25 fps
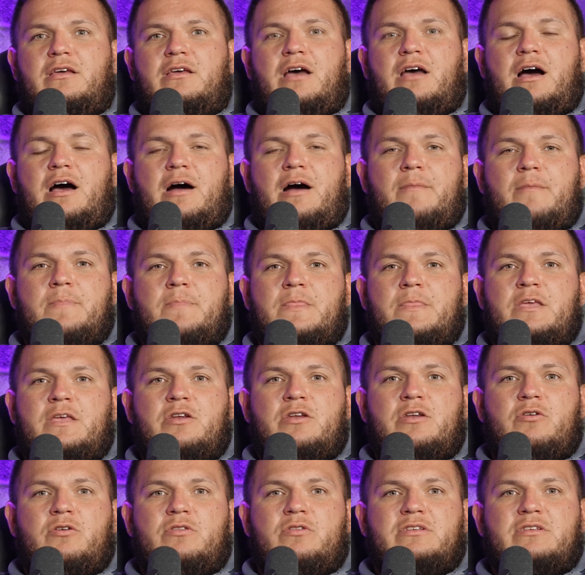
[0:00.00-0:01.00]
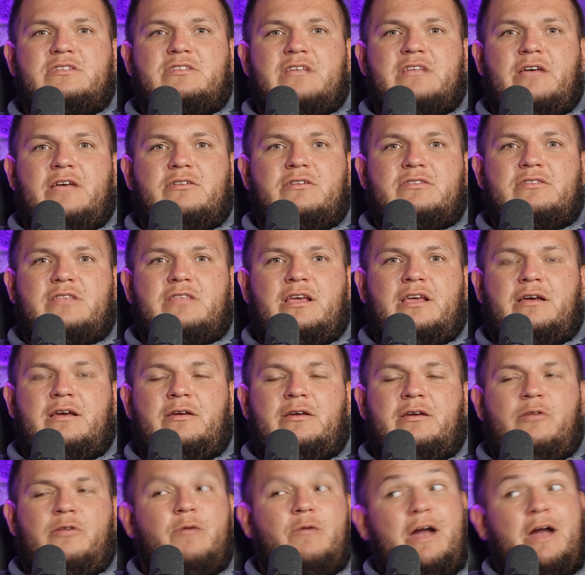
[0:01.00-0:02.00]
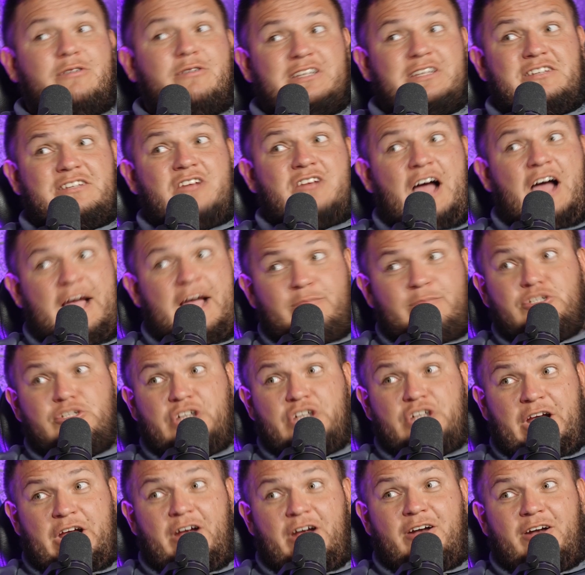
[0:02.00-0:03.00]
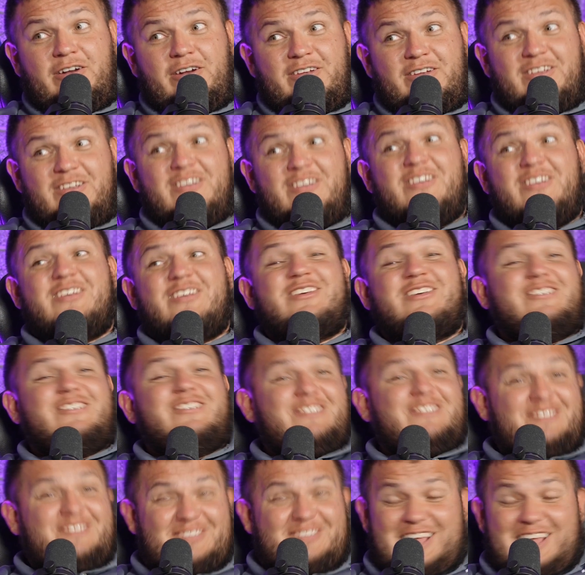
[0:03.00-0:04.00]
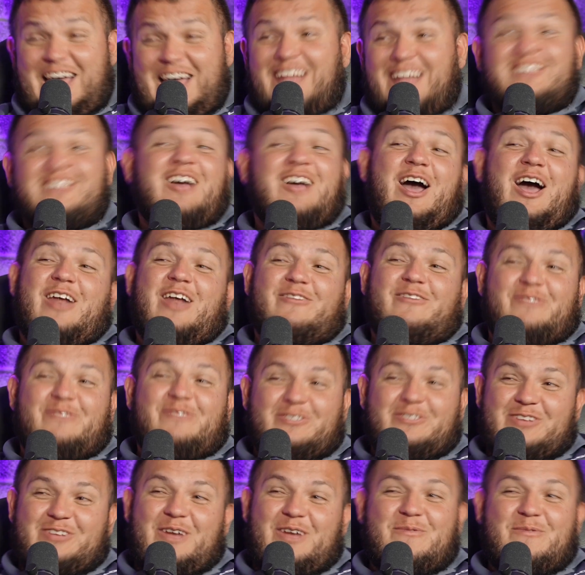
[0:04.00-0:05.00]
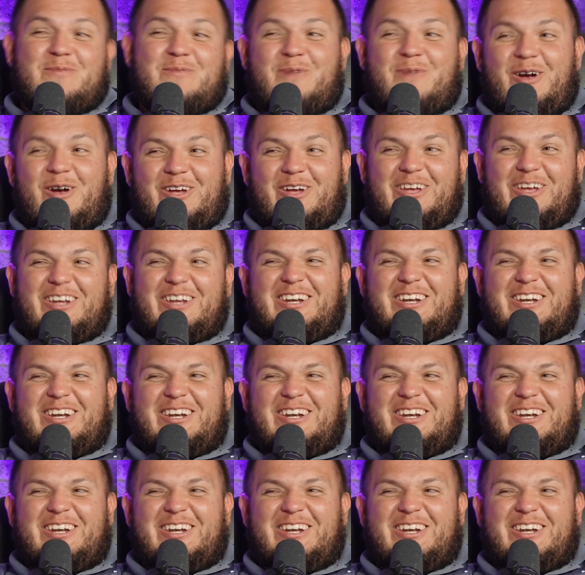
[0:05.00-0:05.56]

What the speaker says: This sales thing, when I was in timeshare, that's kind of a scummy market,